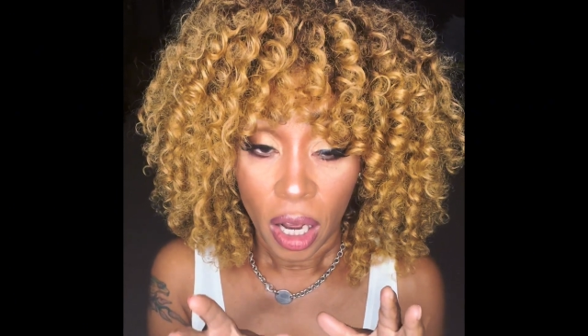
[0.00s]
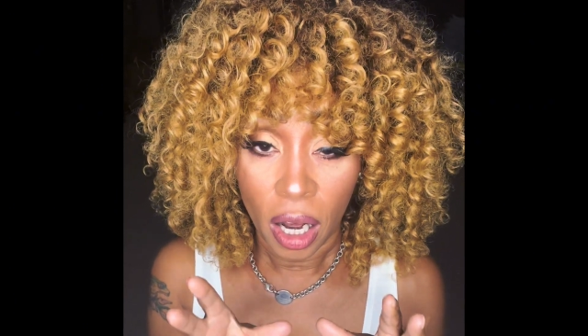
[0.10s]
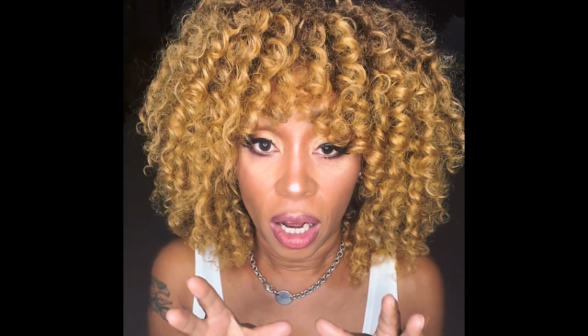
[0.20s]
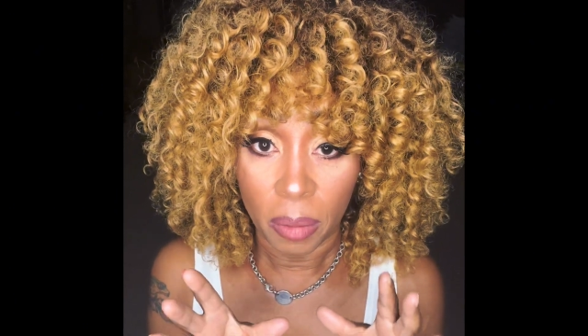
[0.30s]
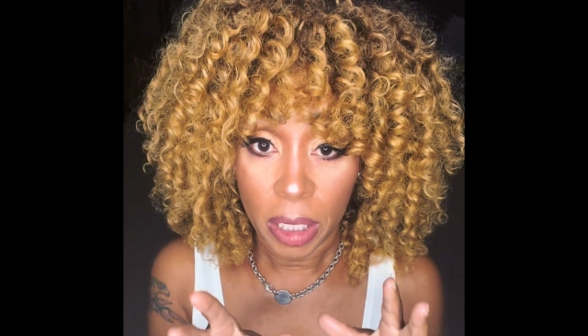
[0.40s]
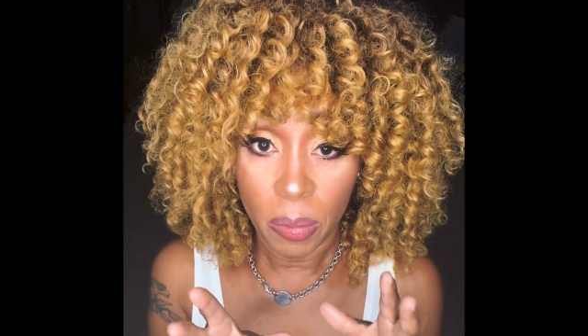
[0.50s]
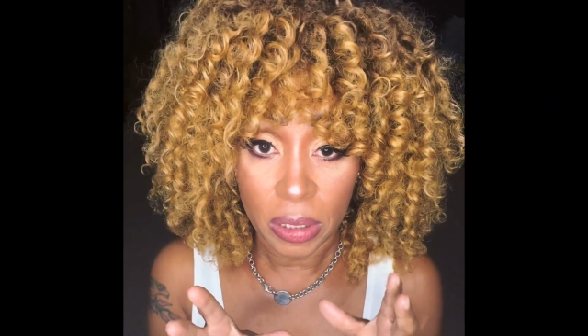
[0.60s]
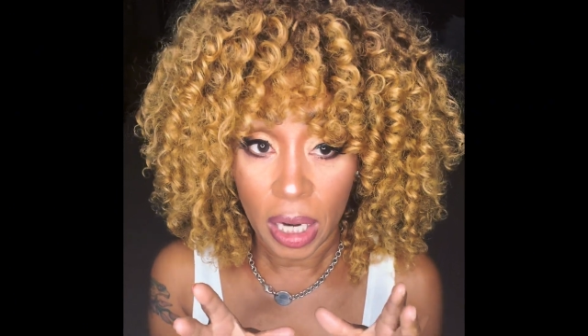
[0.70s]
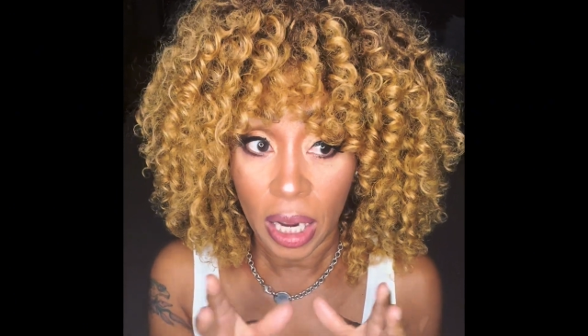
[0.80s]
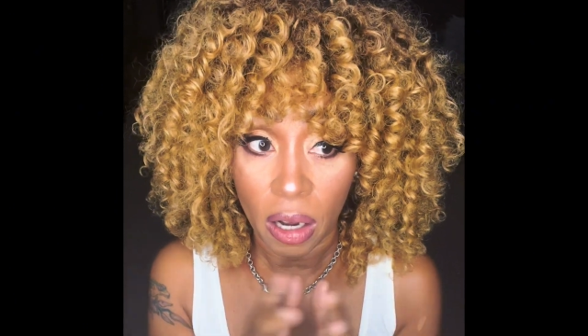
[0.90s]
um, he
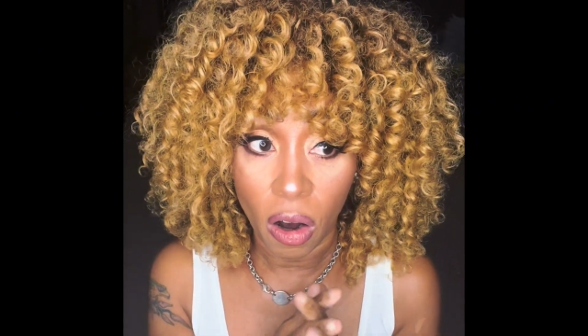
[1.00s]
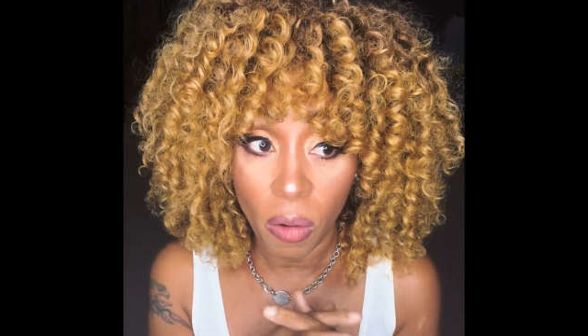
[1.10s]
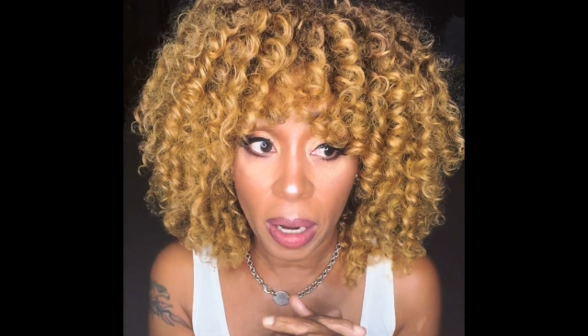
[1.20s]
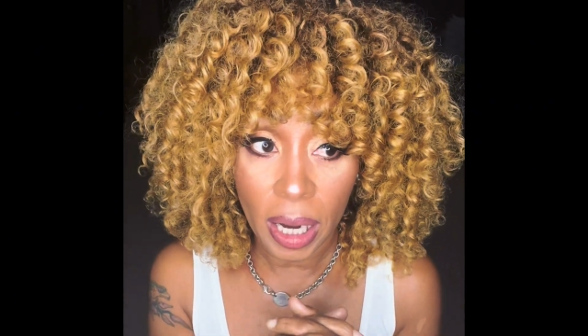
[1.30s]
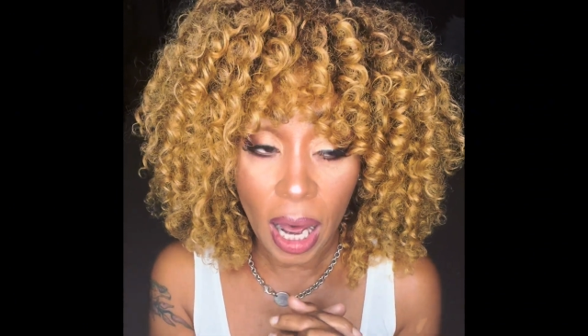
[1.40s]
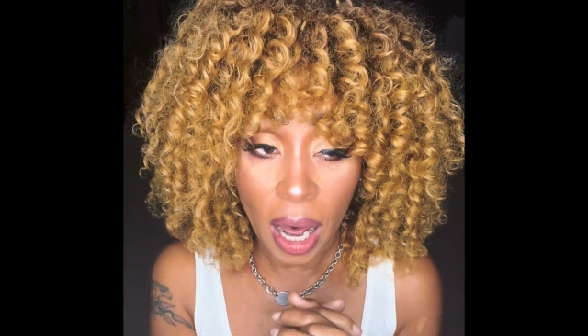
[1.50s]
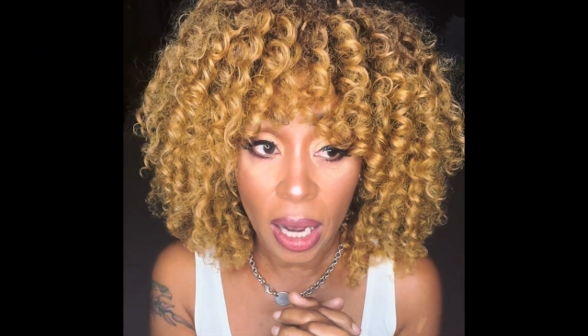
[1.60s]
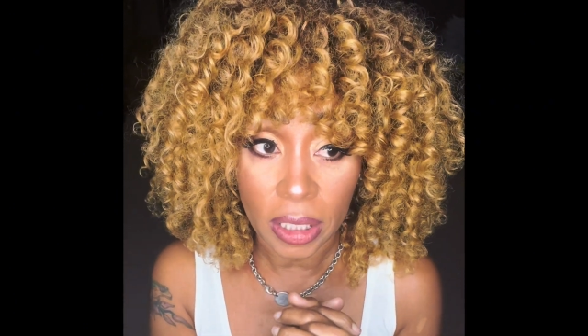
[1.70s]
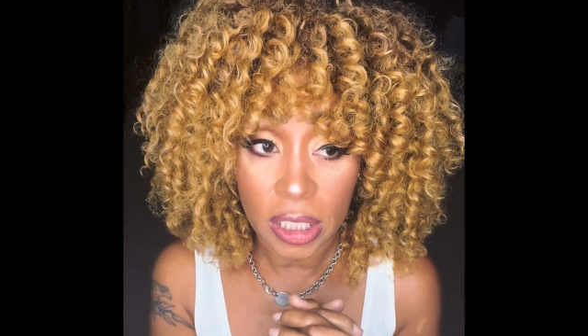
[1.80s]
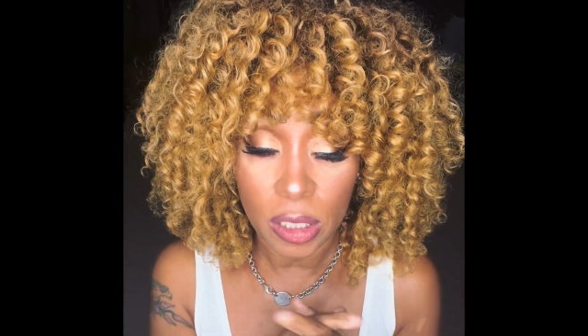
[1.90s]
was like, oh my
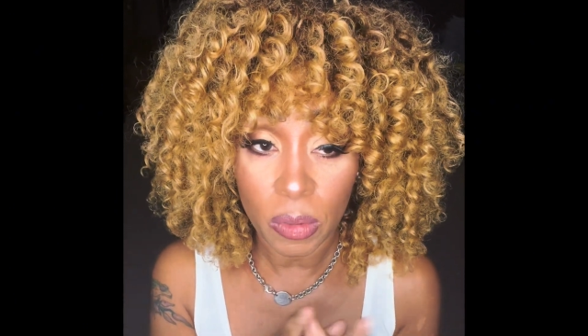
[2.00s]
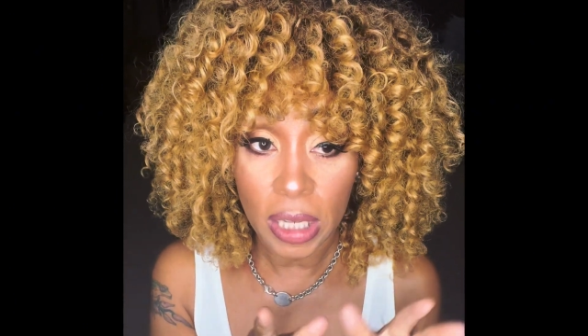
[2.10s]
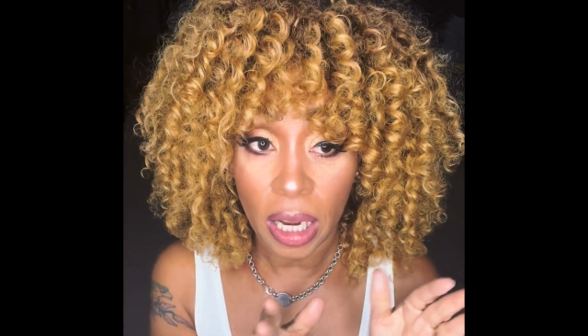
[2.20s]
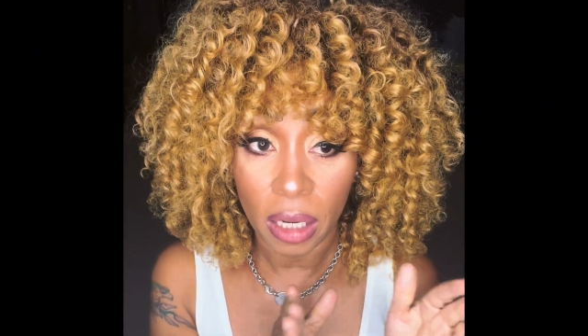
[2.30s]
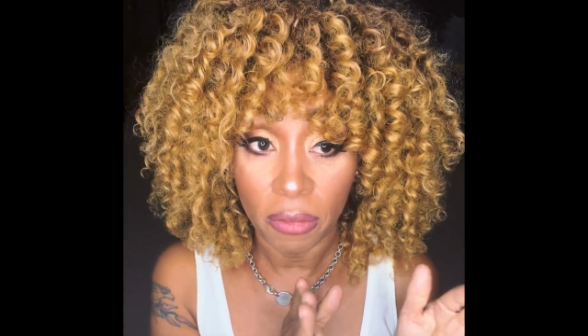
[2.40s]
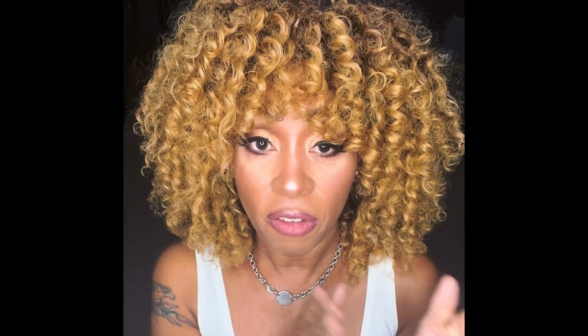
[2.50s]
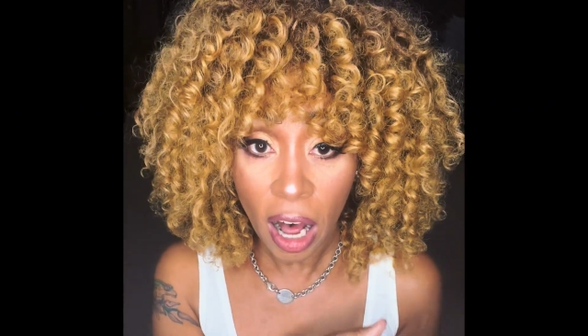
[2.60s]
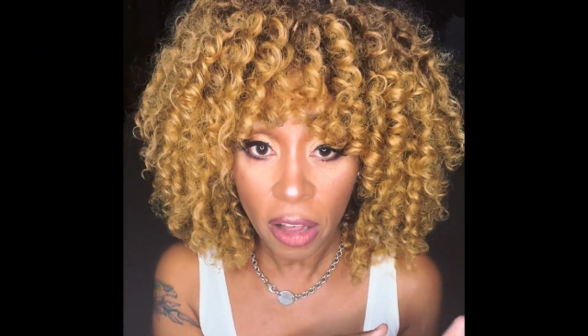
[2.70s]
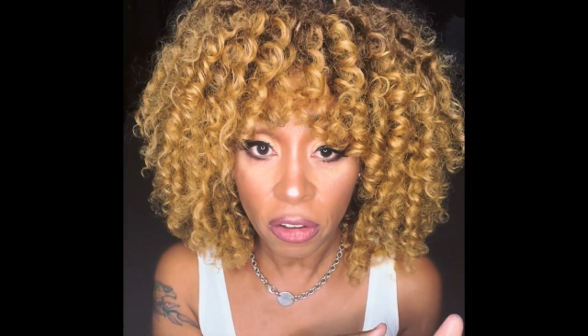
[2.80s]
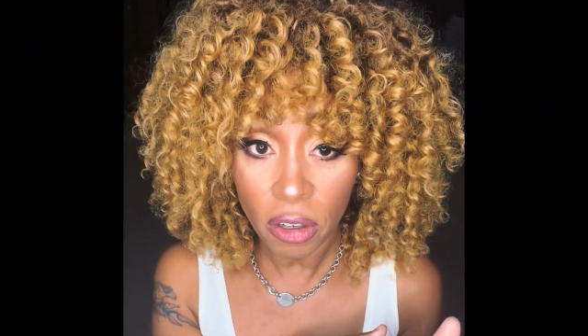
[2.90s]
God, because it was like a
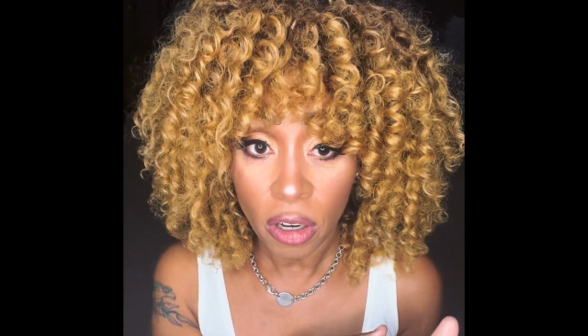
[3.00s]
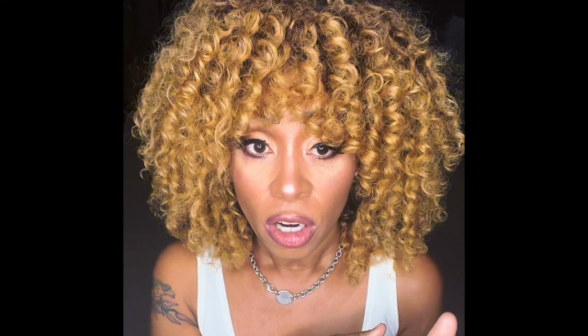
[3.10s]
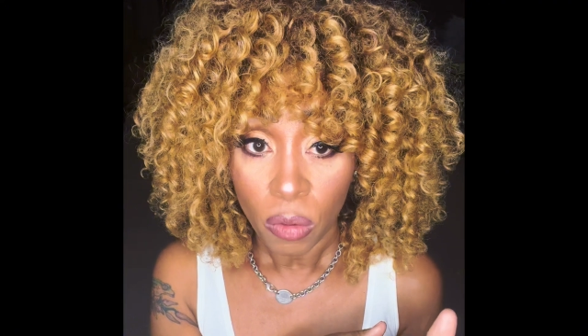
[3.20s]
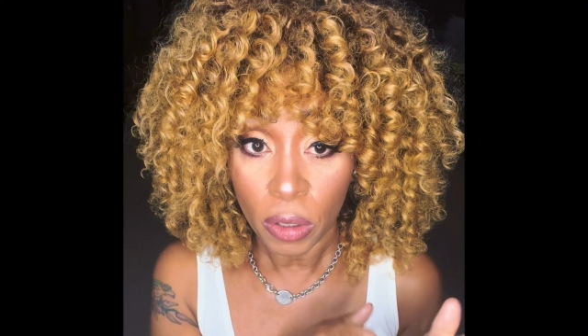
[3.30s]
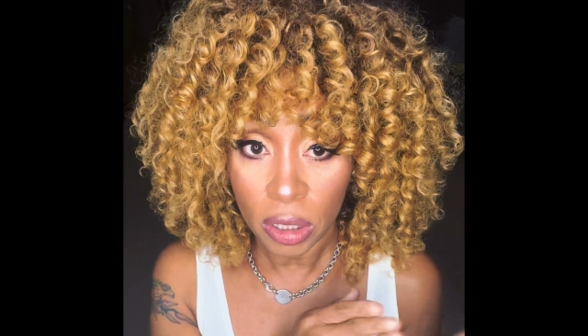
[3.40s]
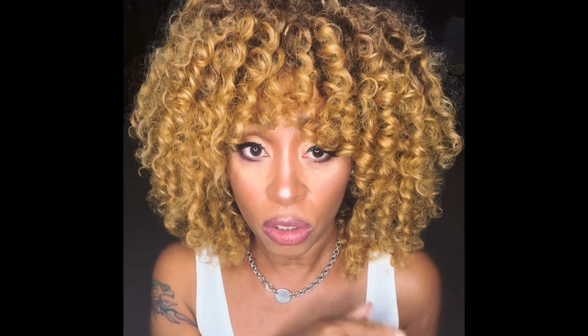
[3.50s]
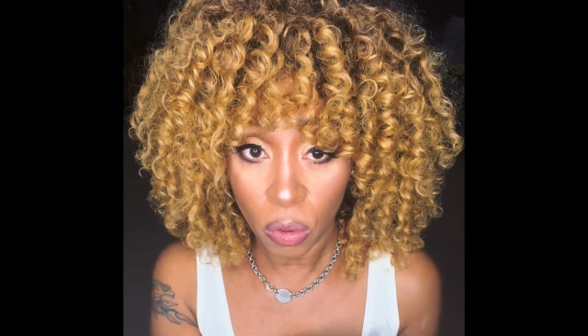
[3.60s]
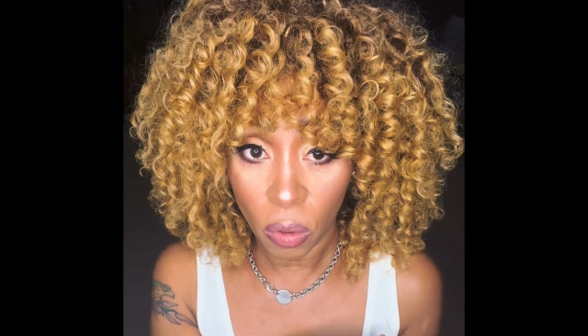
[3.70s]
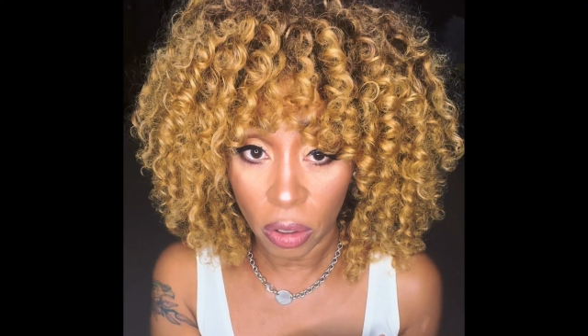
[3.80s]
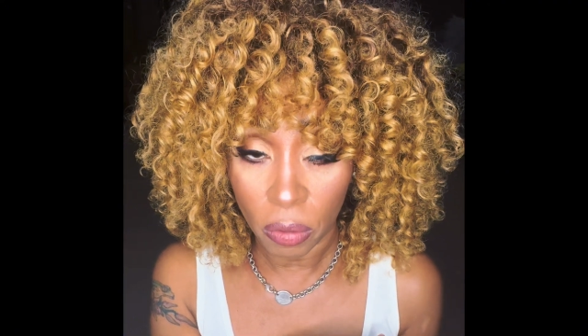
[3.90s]
father with the
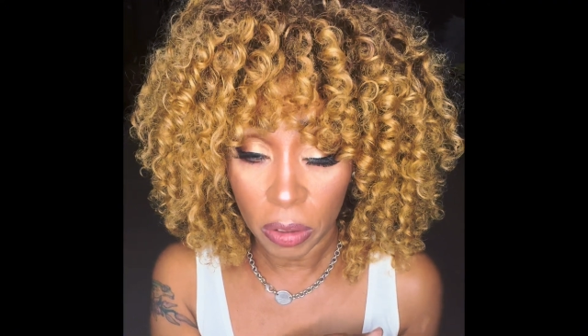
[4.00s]
daughter,